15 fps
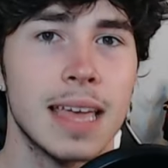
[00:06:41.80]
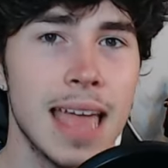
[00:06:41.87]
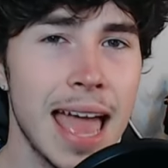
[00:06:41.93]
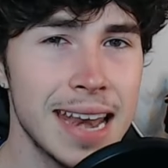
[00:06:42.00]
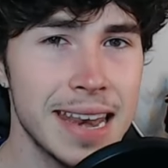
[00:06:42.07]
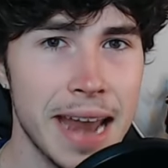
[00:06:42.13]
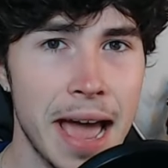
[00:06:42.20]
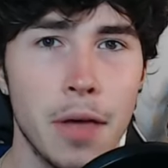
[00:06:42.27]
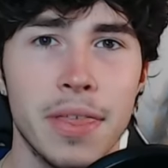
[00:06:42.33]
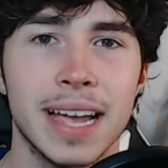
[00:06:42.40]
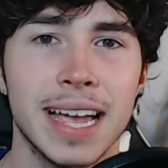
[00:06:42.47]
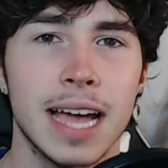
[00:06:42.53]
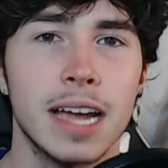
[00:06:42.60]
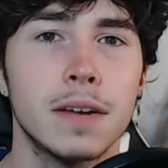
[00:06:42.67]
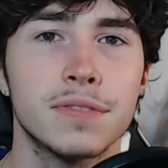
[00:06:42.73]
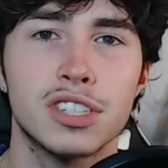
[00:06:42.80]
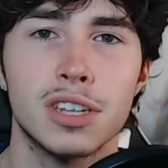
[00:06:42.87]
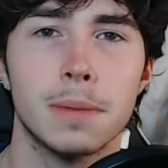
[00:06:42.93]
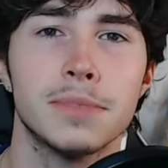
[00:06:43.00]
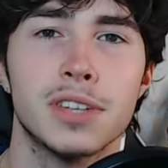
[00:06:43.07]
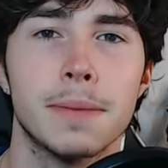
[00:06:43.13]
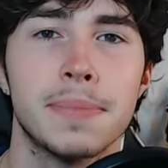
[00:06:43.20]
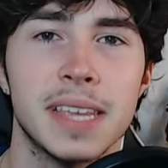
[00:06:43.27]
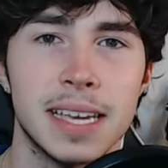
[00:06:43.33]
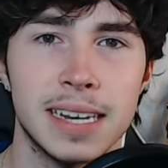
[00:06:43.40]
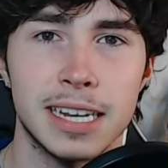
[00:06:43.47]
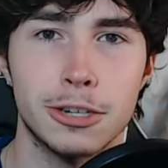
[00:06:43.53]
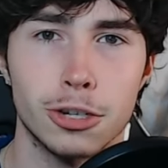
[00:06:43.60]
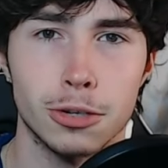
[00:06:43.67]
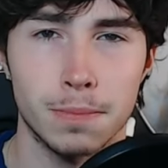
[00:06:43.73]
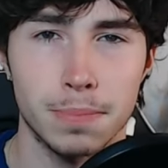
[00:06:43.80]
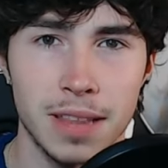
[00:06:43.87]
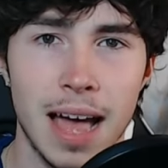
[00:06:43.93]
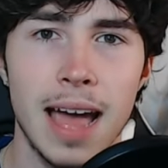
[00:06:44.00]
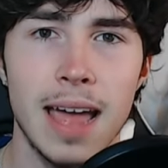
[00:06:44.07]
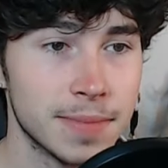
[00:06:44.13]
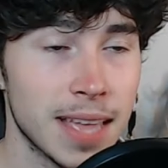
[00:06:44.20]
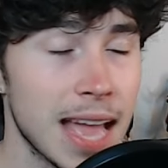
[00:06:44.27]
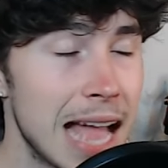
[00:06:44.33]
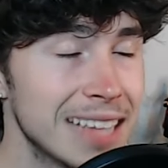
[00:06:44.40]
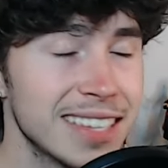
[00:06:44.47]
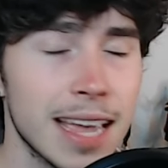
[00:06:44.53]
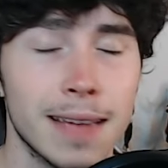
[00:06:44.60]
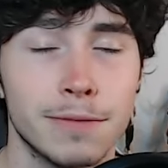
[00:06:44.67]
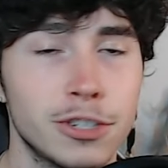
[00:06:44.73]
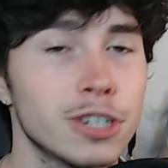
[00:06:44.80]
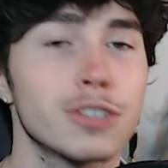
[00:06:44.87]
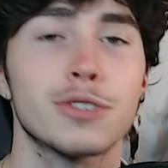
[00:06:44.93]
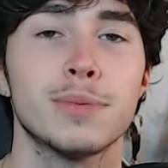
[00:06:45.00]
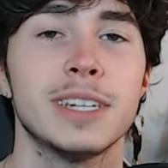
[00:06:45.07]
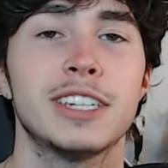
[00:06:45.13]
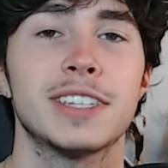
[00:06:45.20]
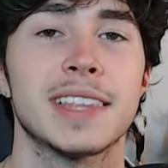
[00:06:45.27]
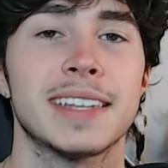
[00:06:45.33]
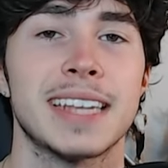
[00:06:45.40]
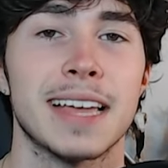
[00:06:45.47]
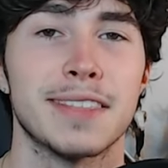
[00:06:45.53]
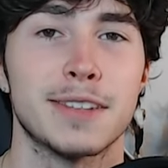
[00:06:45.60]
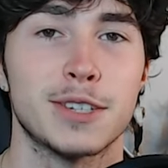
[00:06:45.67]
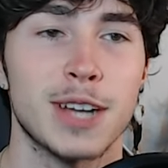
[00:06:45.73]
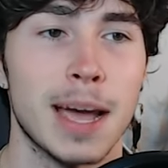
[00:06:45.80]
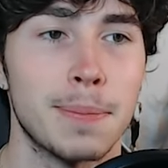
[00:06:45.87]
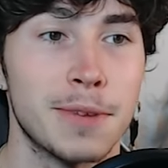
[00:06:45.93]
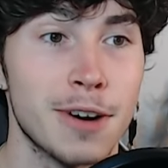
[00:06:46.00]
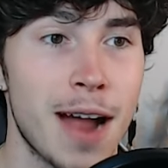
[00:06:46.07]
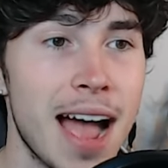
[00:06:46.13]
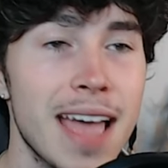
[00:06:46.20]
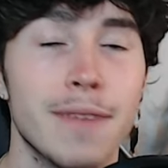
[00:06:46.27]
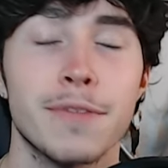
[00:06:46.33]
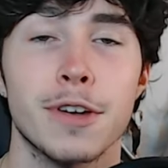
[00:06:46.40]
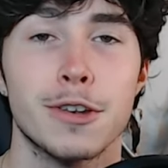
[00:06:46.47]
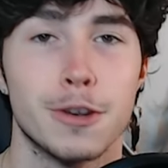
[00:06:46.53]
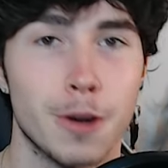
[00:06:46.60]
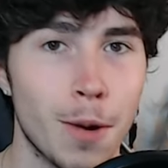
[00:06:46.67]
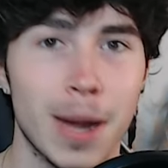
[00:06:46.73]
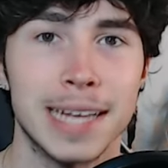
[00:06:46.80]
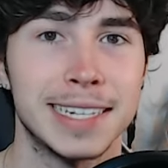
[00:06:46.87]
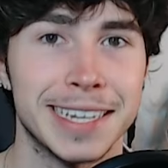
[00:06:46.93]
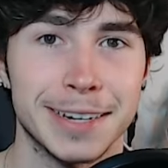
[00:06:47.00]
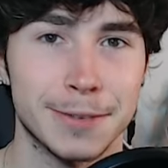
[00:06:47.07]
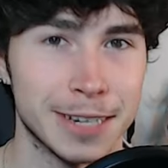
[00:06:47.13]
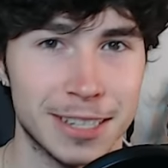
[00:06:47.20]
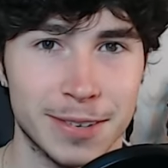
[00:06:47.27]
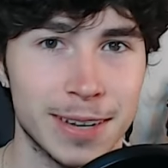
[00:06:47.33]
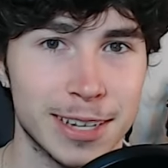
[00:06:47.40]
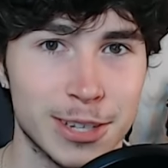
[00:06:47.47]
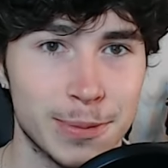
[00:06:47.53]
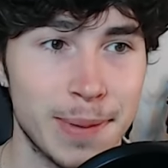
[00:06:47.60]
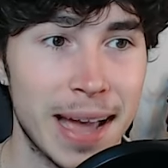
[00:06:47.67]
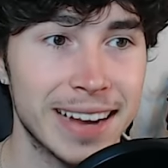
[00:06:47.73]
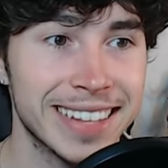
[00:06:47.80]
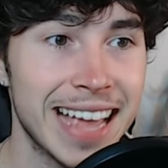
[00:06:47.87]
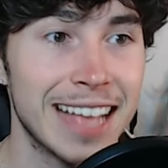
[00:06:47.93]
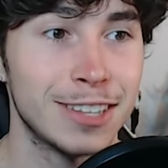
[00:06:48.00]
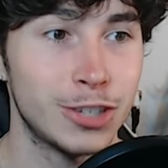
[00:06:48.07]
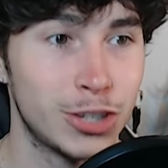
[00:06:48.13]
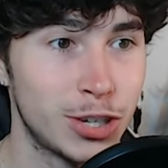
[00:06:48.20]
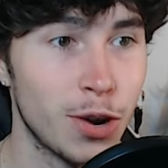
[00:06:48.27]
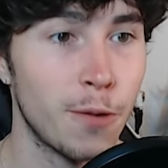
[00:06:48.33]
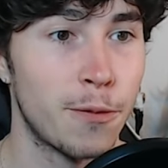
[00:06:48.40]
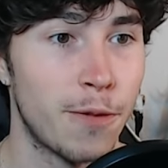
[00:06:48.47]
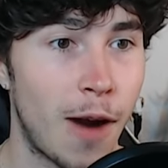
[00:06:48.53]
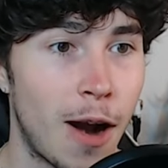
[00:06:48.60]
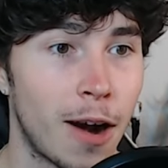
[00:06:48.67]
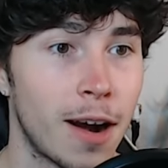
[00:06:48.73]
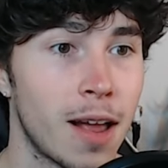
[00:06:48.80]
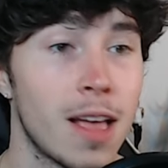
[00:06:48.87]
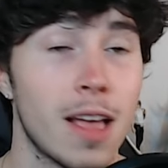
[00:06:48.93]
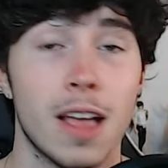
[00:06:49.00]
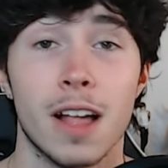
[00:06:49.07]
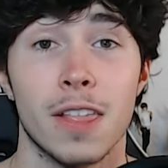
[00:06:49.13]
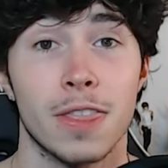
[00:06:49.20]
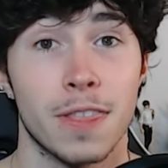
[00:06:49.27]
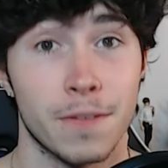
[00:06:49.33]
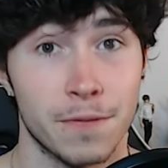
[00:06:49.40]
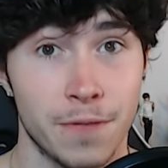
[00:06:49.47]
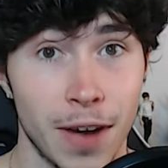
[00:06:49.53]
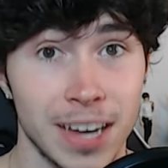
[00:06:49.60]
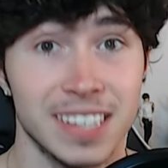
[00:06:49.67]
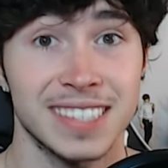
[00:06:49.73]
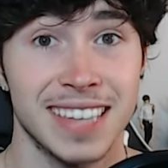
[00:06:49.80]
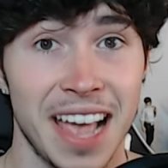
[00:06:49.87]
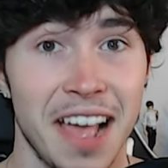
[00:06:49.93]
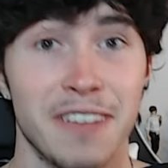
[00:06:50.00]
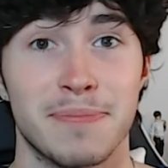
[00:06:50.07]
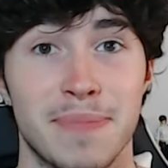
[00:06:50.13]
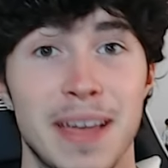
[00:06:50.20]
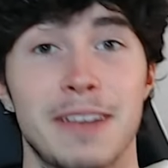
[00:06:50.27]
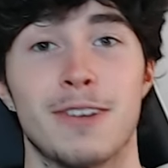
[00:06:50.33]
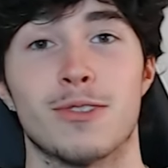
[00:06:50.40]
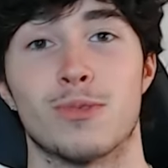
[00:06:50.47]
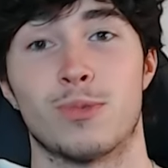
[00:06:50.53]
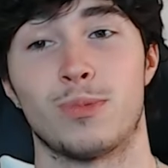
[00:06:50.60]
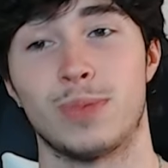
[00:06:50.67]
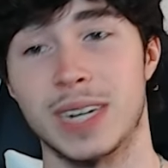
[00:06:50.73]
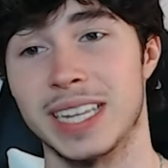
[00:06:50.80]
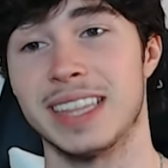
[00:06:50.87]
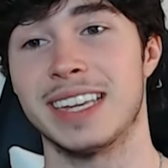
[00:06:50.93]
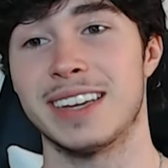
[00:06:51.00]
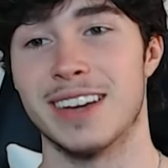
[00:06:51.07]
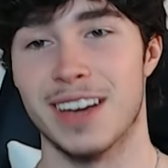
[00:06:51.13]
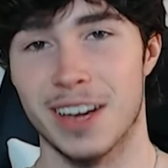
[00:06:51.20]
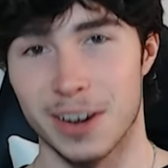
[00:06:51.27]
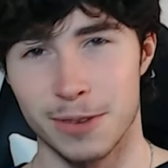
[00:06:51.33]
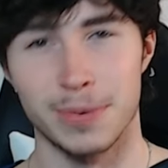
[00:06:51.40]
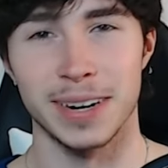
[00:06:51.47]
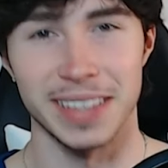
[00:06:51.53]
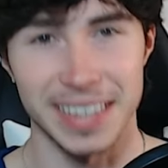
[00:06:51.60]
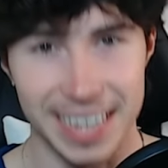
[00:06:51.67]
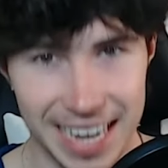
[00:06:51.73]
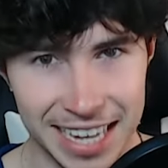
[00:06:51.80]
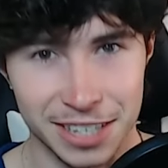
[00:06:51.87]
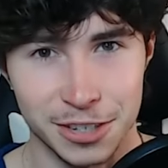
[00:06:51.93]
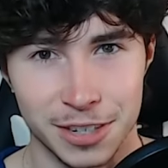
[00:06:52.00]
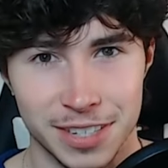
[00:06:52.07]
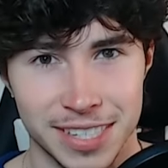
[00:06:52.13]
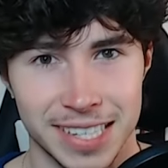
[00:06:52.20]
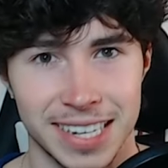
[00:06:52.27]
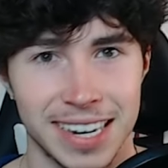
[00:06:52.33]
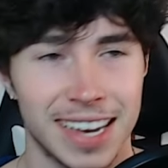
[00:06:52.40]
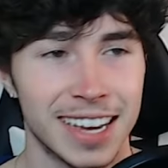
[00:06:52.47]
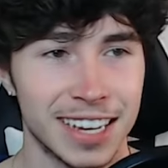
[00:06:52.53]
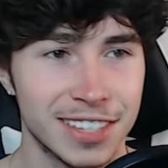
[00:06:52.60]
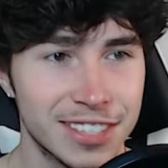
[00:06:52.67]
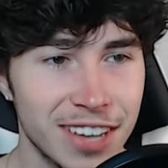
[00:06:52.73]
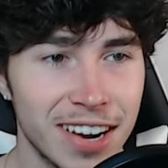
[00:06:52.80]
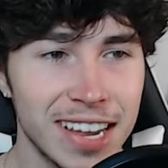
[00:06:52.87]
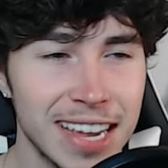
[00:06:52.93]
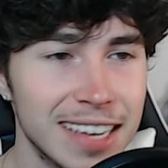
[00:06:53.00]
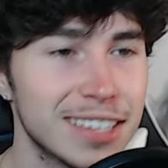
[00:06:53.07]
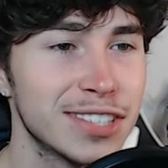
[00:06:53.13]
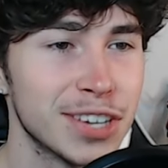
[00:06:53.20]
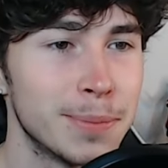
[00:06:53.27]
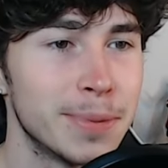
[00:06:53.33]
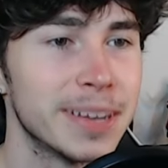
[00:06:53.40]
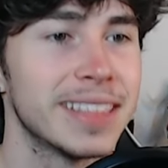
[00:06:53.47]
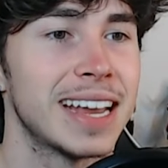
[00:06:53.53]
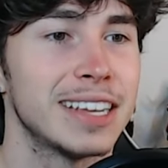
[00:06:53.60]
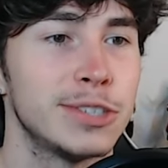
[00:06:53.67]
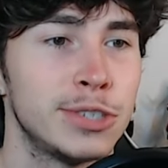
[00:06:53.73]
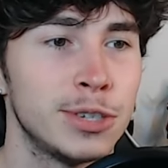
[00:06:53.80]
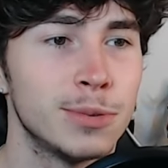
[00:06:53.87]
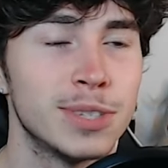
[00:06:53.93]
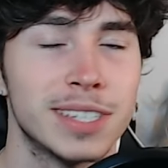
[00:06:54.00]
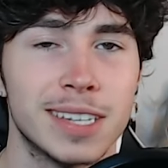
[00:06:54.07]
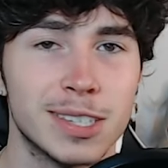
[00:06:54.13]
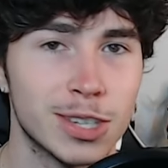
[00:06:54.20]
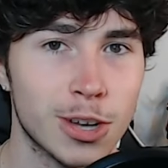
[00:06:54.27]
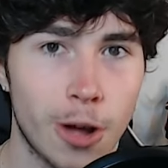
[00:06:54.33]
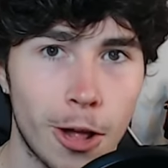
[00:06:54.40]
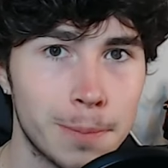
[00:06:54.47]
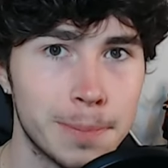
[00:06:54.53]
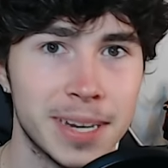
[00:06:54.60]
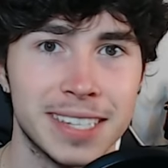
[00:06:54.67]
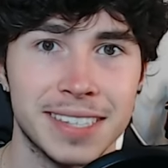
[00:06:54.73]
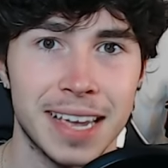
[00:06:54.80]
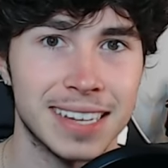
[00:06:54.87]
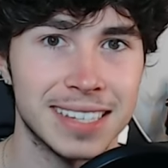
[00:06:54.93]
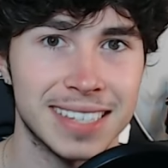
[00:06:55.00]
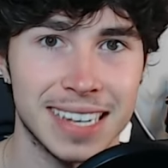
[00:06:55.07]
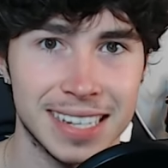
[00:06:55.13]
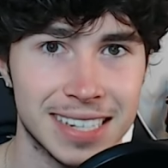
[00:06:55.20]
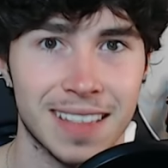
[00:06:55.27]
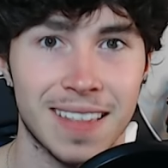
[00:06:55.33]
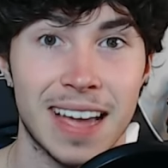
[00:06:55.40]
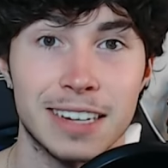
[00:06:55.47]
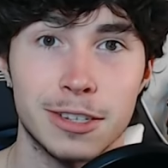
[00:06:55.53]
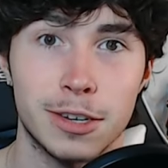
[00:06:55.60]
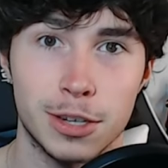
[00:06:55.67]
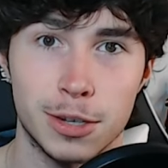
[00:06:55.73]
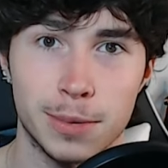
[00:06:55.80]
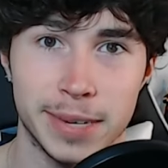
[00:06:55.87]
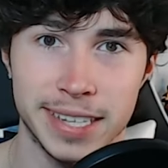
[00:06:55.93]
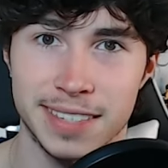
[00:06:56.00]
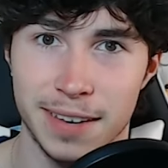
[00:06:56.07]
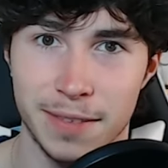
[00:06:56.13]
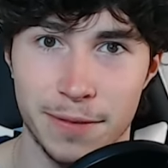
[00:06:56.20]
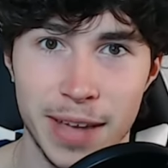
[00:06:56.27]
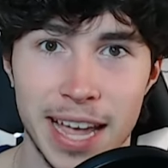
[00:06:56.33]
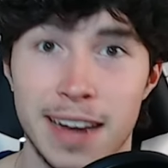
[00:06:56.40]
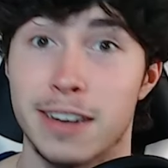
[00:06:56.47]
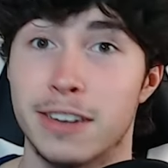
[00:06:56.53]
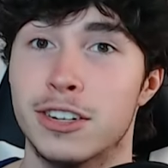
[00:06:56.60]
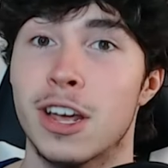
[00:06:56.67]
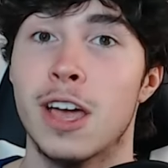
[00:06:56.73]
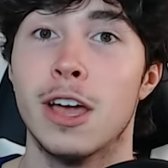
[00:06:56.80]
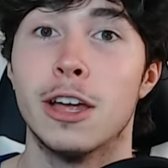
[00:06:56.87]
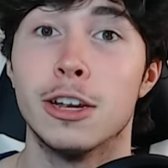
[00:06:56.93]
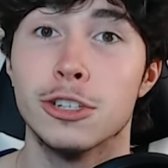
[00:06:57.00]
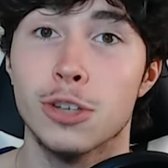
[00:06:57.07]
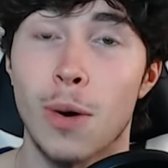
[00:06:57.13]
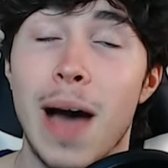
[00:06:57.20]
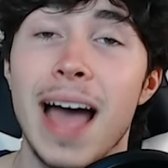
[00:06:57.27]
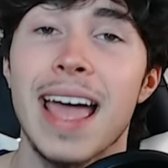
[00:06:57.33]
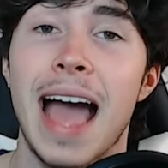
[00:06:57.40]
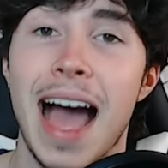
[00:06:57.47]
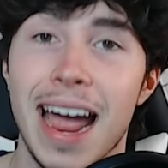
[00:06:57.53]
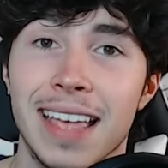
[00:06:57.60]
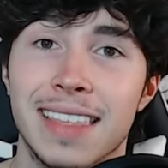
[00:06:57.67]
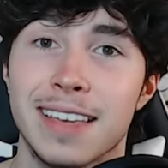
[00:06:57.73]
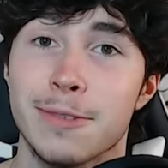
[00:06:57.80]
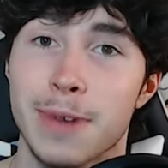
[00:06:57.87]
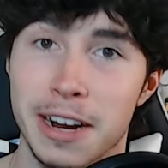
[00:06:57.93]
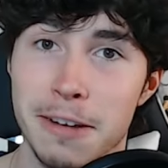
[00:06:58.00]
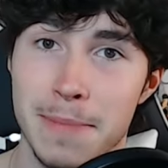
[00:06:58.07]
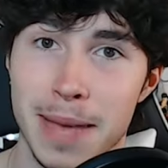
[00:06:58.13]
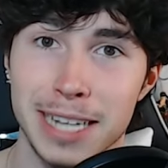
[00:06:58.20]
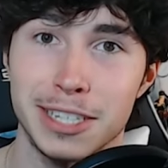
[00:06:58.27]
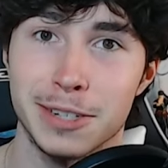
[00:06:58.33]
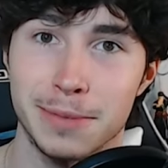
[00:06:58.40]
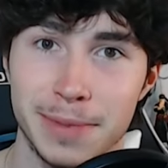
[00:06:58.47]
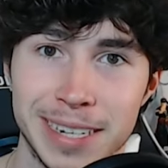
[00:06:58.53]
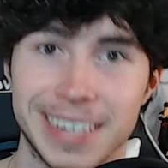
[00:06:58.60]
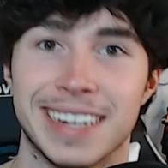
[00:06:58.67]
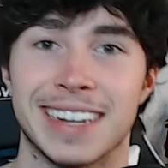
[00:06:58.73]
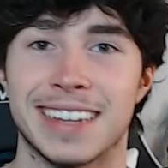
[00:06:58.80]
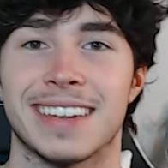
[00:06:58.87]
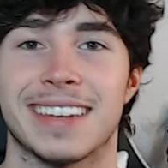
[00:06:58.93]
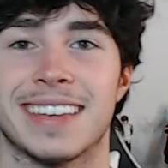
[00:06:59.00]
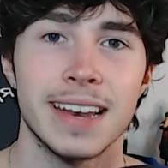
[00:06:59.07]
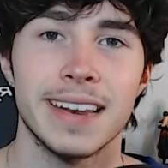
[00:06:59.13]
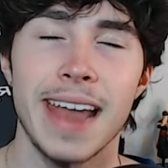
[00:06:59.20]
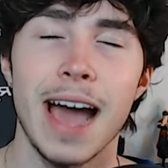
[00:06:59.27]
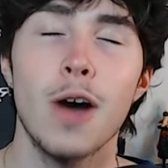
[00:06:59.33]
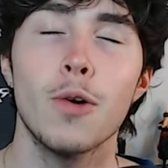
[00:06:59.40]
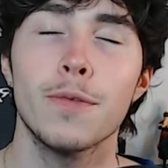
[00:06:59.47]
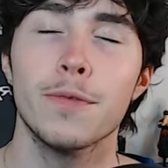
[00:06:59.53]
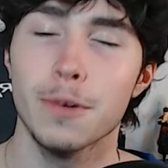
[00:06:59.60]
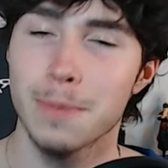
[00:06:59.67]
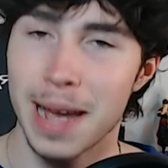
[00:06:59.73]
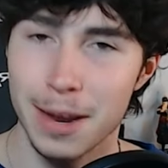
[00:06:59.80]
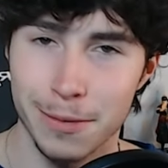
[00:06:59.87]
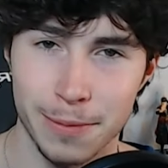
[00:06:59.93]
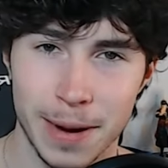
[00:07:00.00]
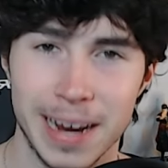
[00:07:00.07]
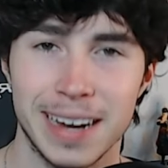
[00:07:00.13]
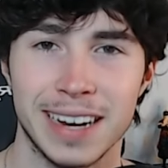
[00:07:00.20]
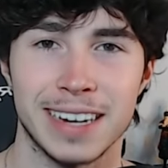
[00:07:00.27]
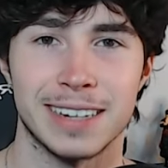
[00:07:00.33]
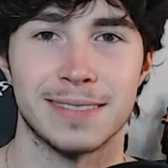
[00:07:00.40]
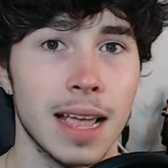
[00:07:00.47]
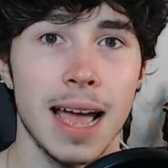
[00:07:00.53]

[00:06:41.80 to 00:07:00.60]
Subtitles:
And now that kind of sums up the initial plot. As I have just reached the 10th chapter, I have no idea what to expect, and so far, the fights have been really, really interesting. Sunny is someone that has used his calmness and his intellect to his advantage, so I highly recommend you reading it. Now for my rating.